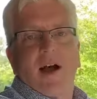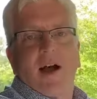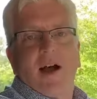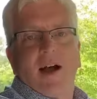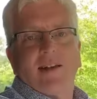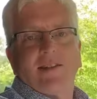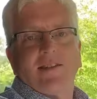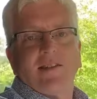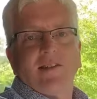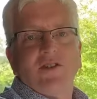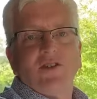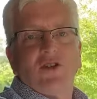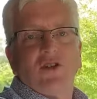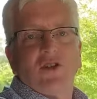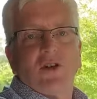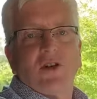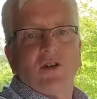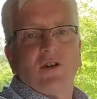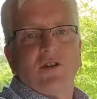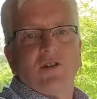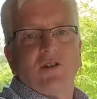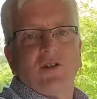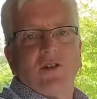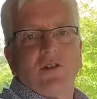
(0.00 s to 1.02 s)
As
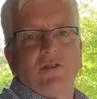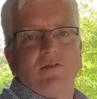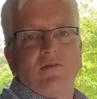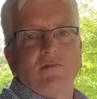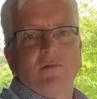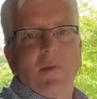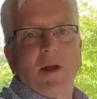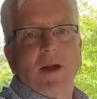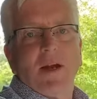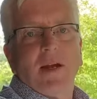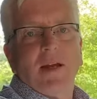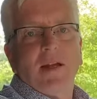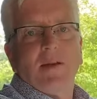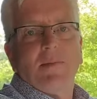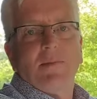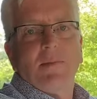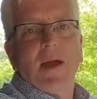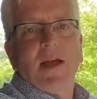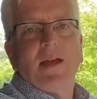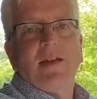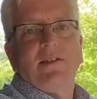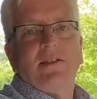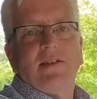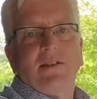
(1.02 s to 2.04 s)
insurers of many
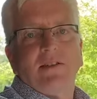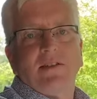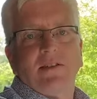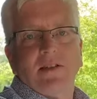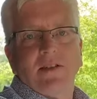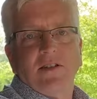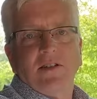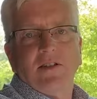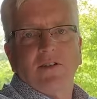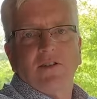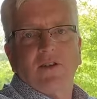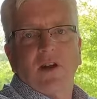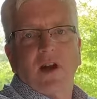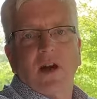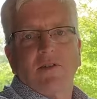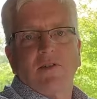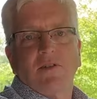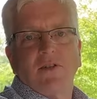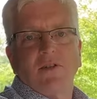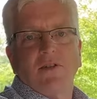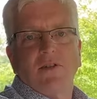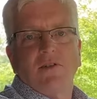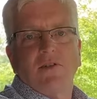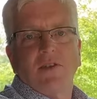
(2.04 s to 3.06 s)
amazing senior
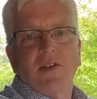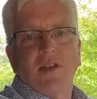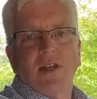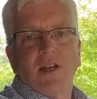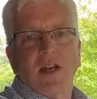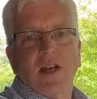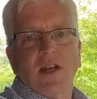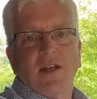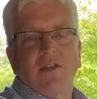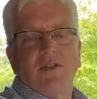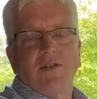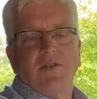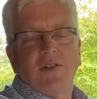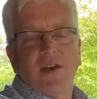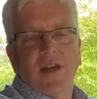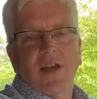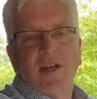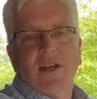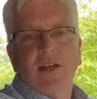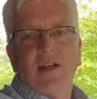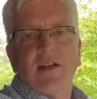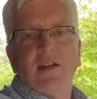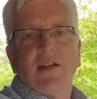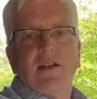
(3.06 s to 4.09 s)
drivers over the age of
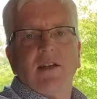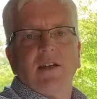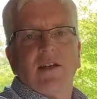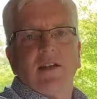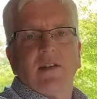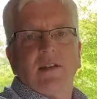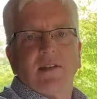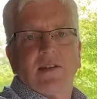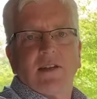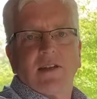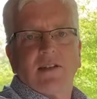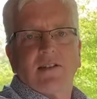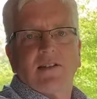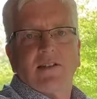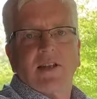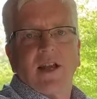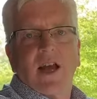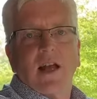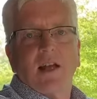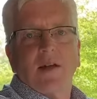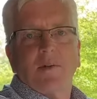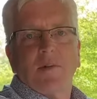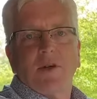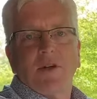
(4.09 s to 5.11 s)
80, the
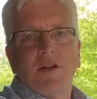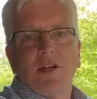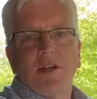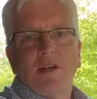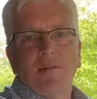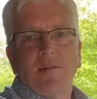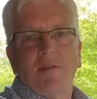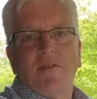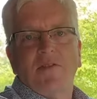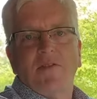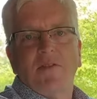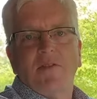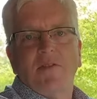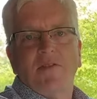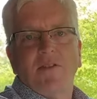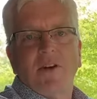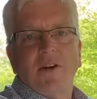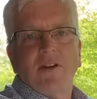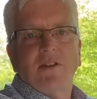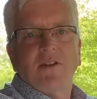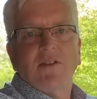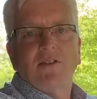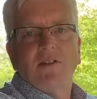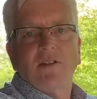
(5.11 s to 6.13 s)
Excalibur team of
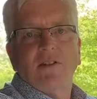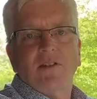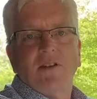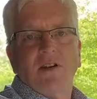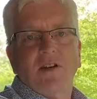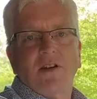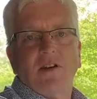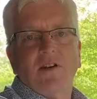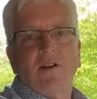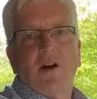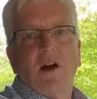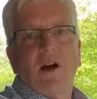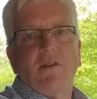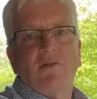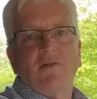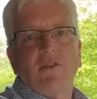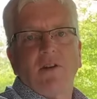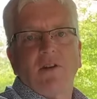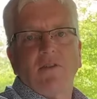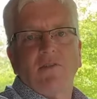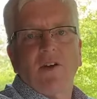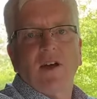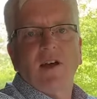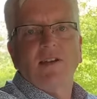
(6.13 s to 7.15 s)
defenders is here to offer
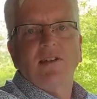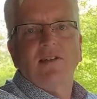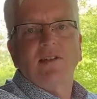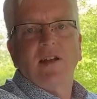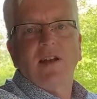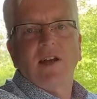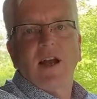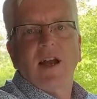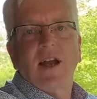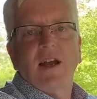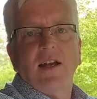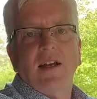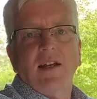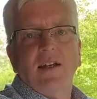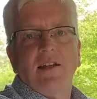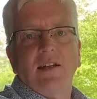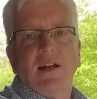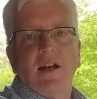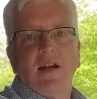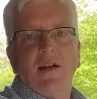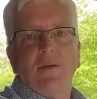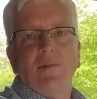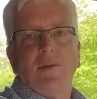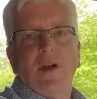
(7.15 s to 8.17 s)
advice at any
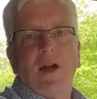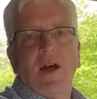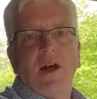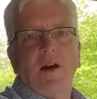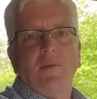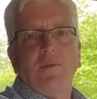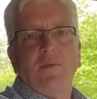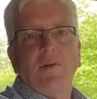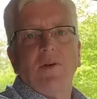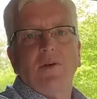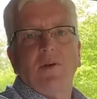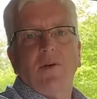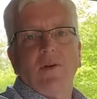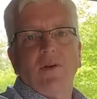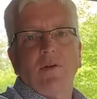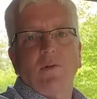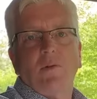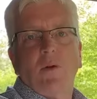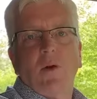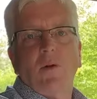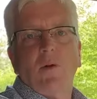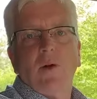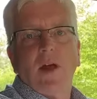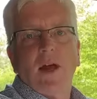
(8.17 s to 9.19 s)
time to help you on the
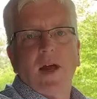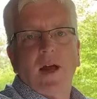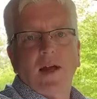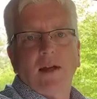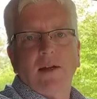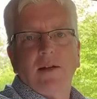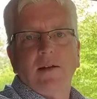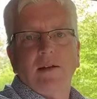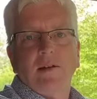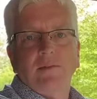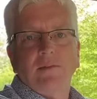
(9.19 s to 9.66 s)
road ahead.